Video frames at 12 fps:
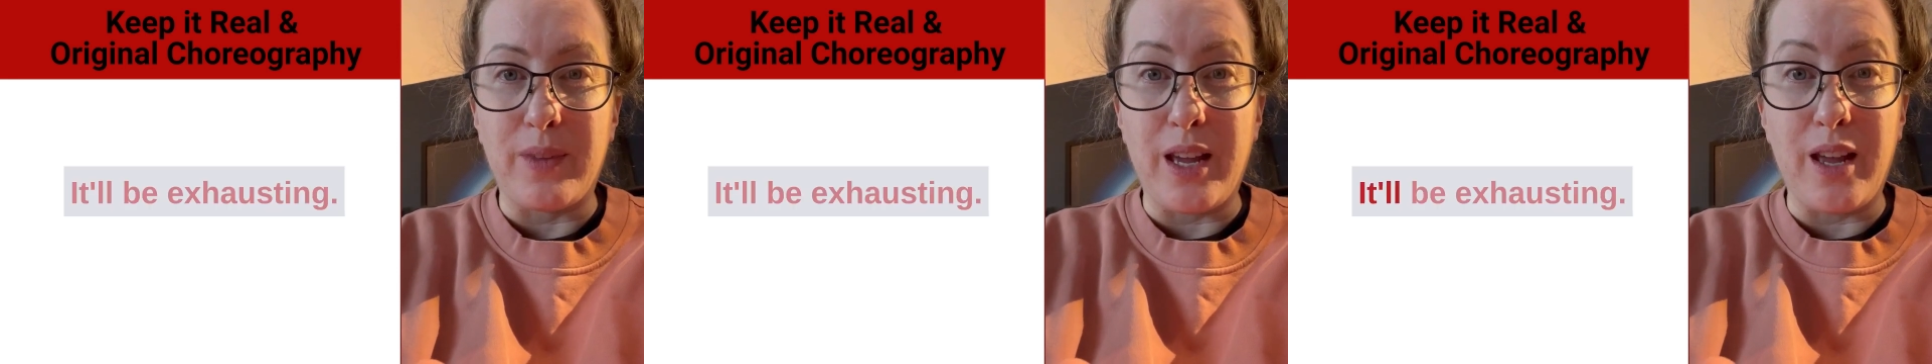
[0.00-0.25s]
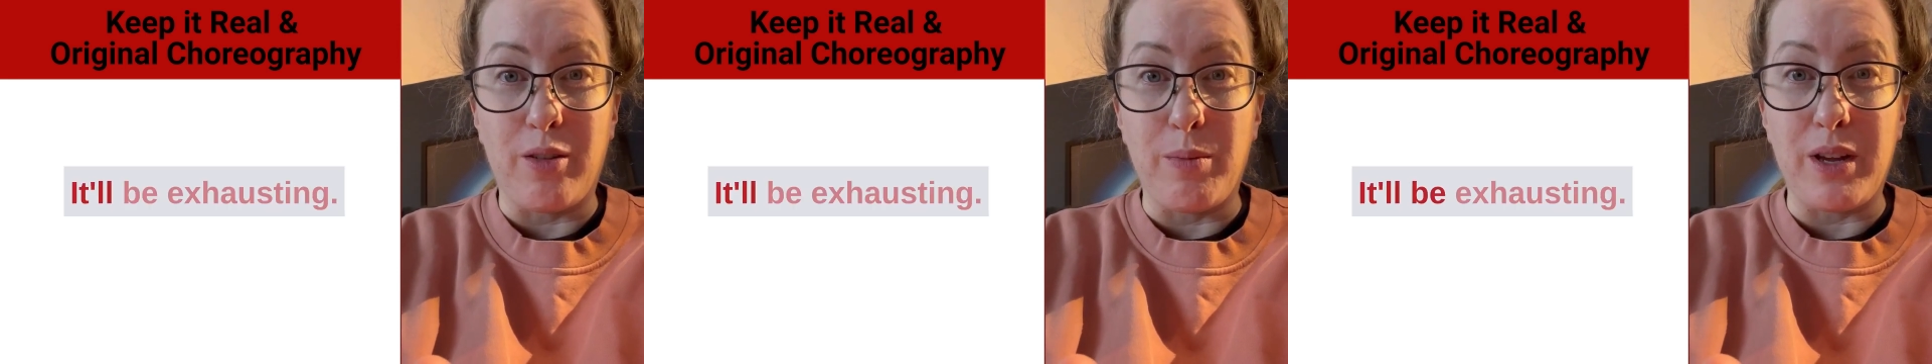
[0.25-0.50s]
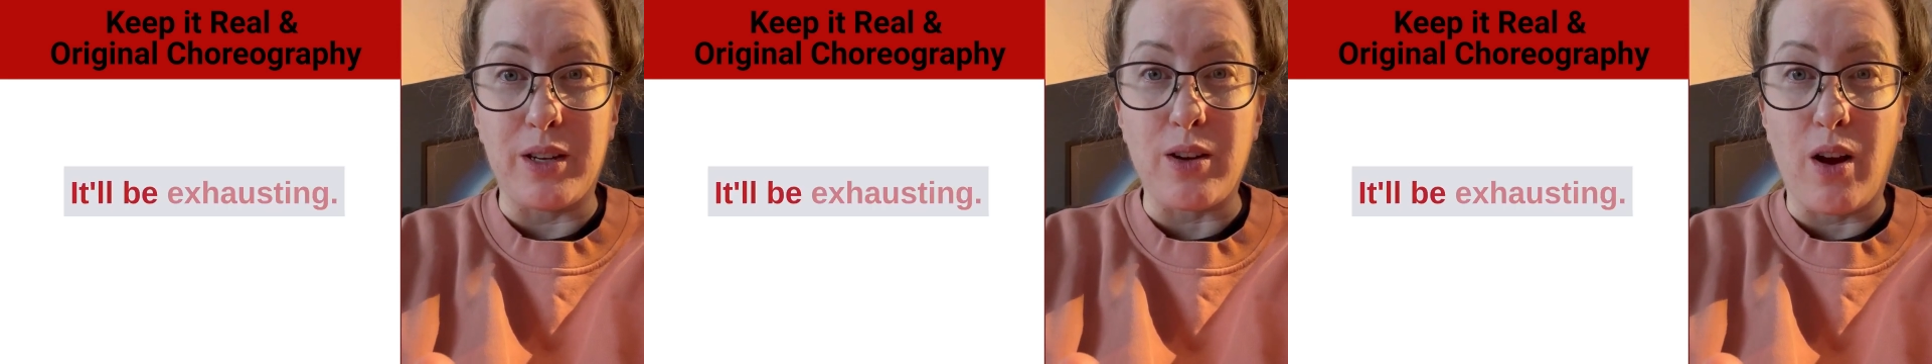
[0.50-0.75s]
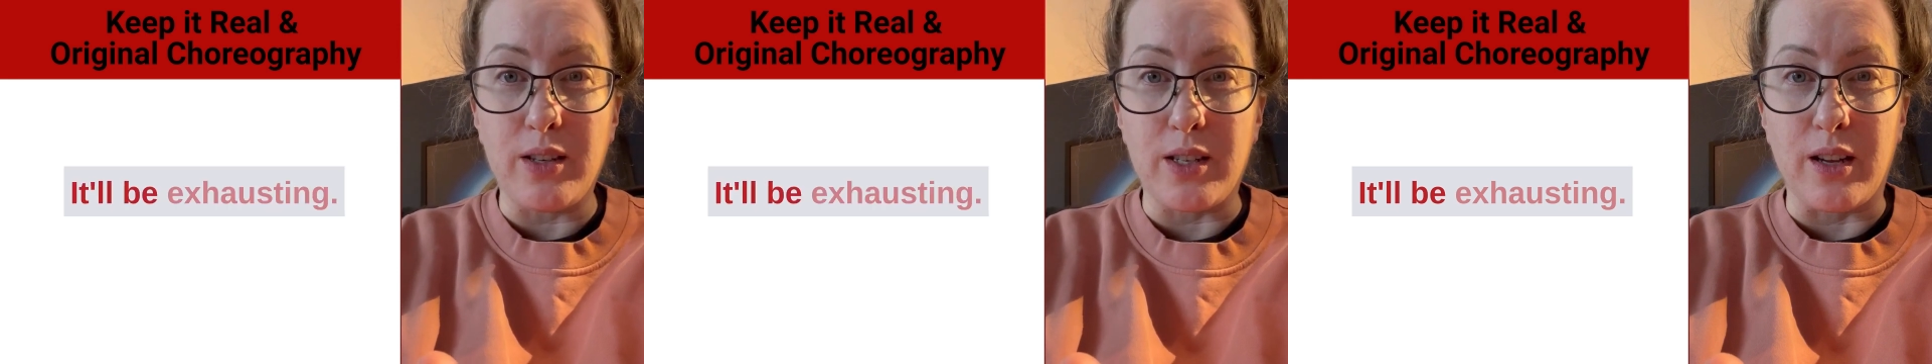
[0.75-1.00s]
It'll be
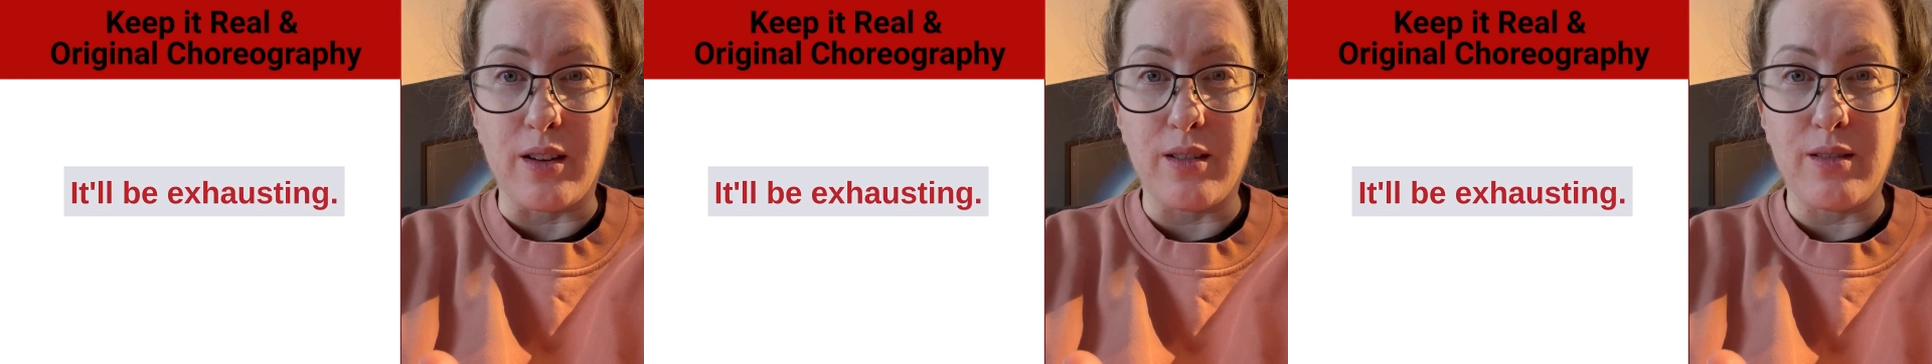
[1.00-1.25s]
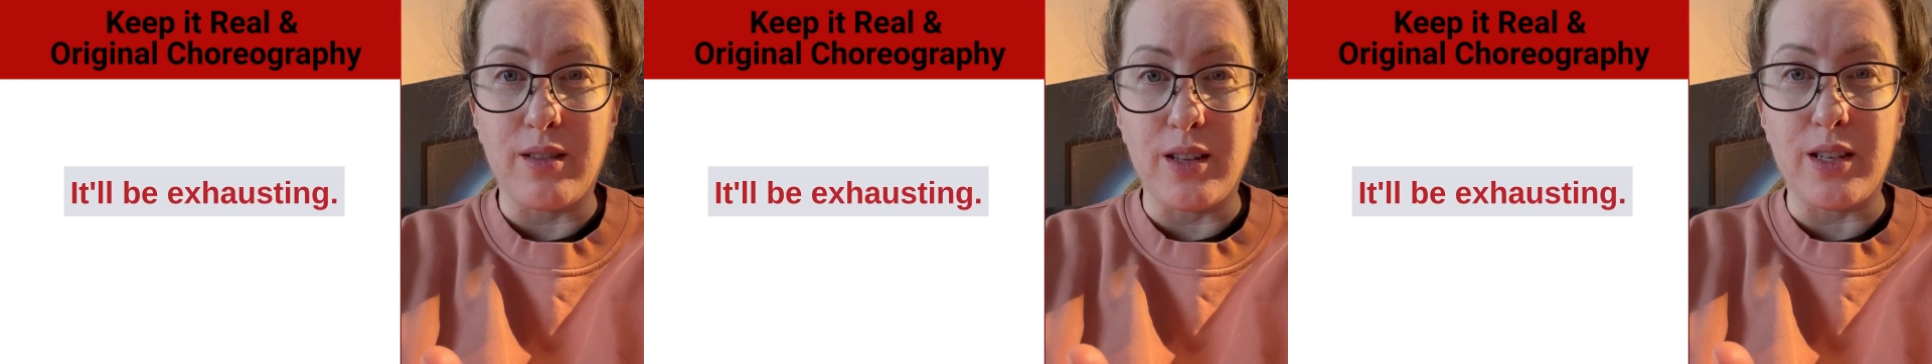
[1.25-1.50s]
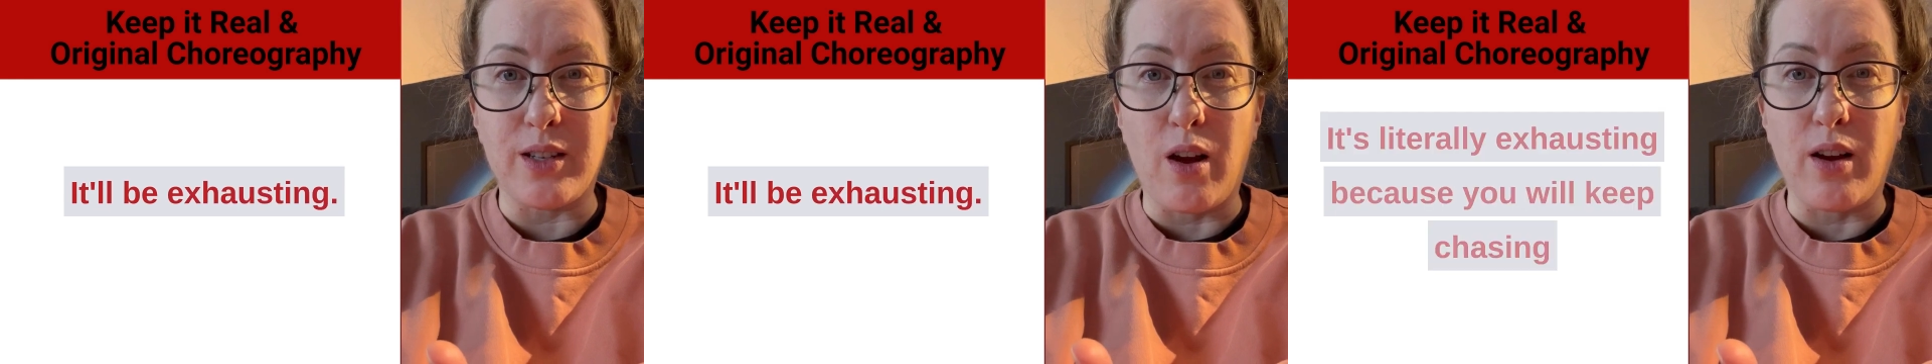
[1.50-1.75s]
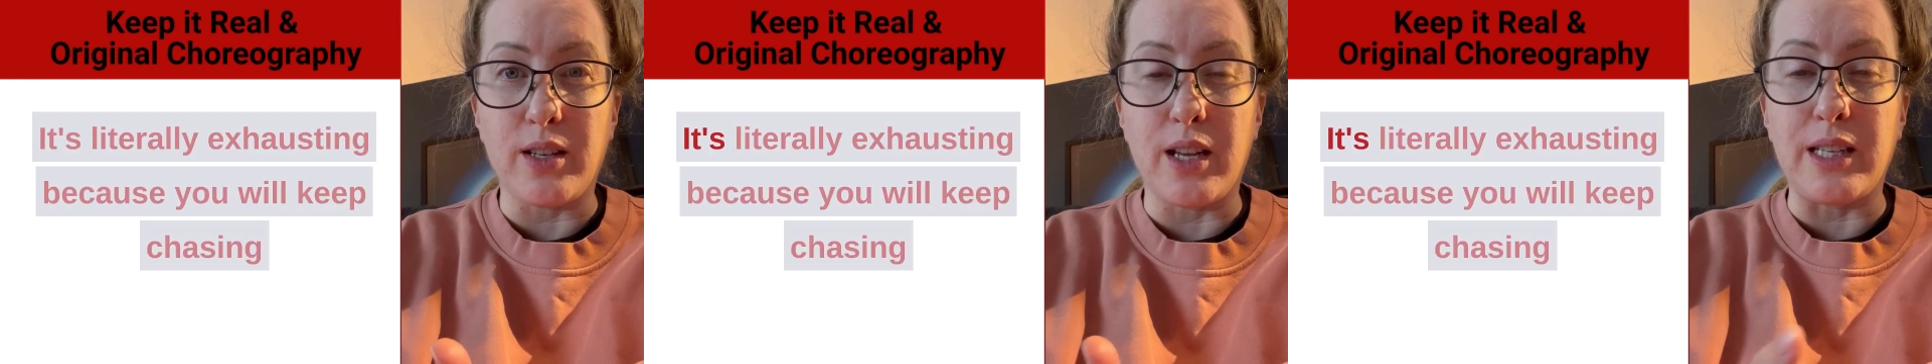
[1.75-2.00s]
exhausting.
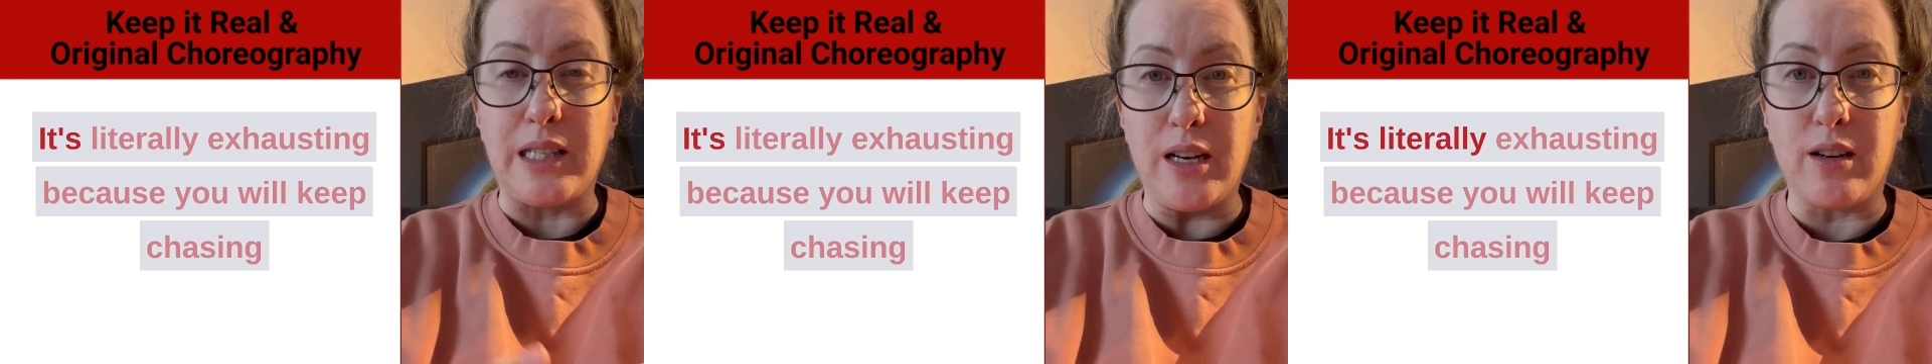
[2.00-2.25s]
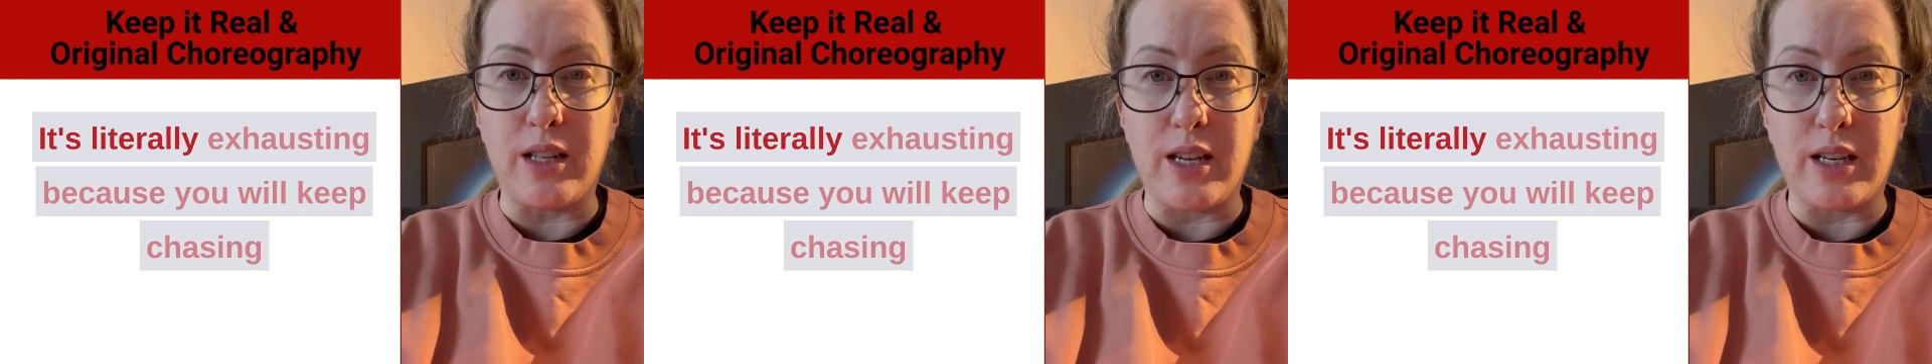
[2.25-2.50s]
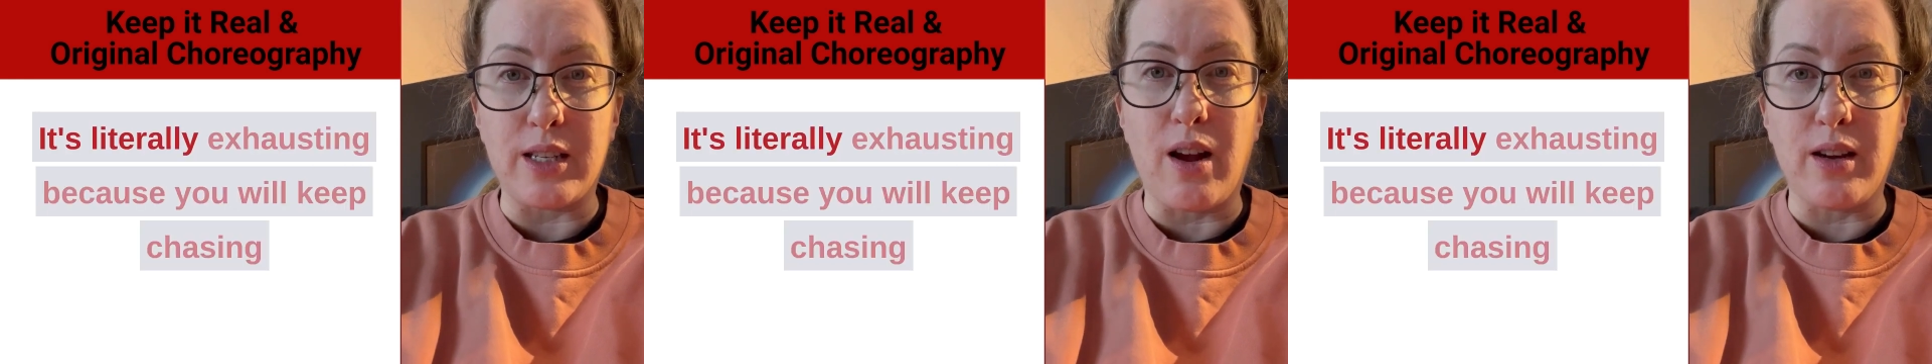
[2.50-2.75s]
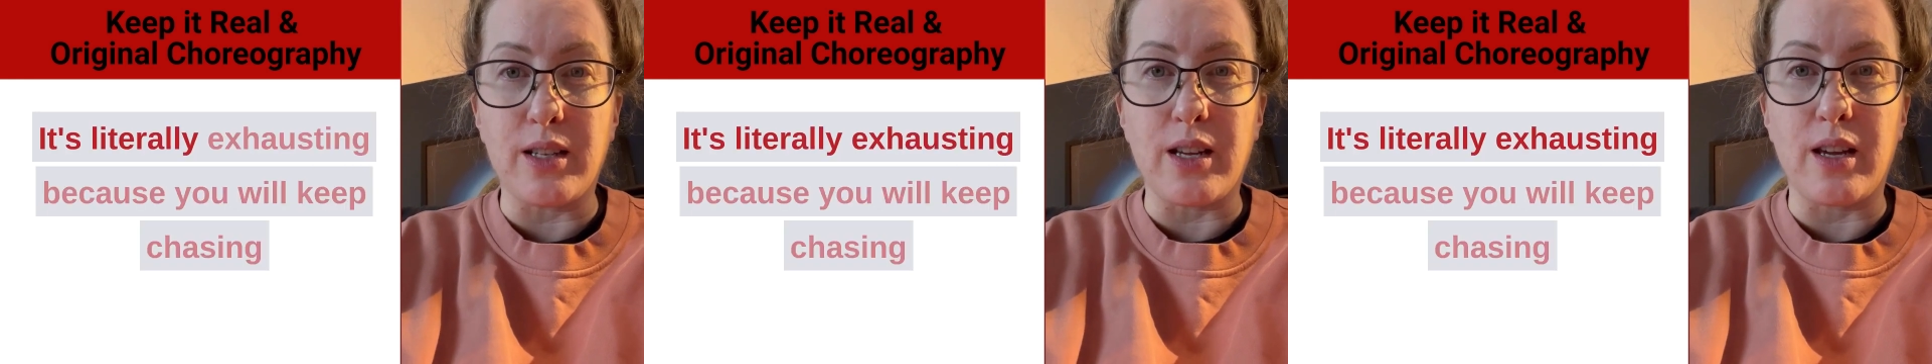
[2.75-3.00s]
It's literally
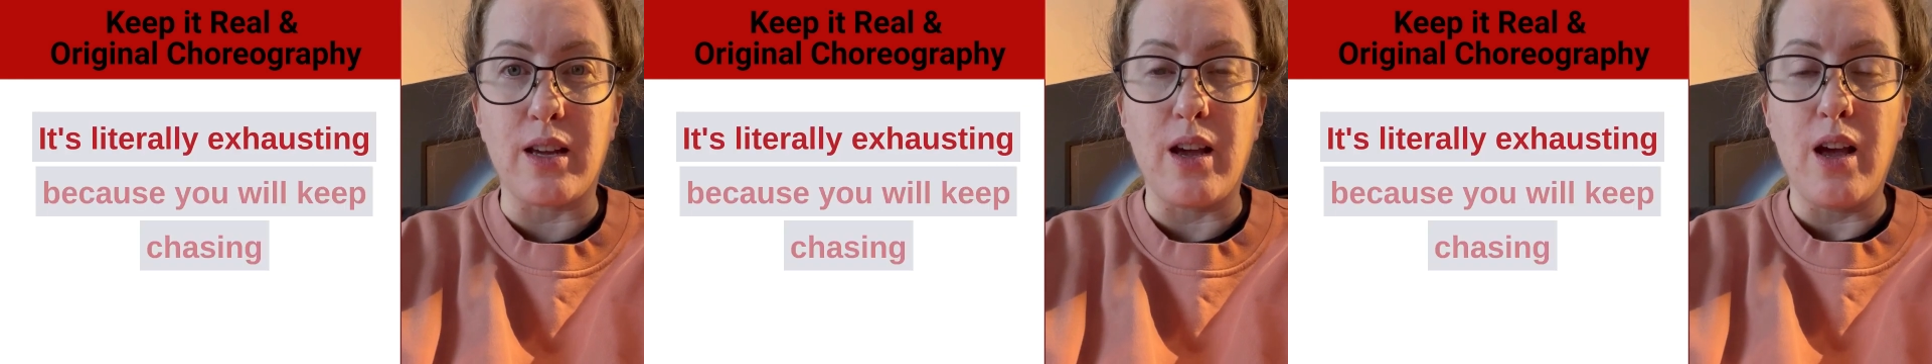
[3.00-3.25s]
exhausting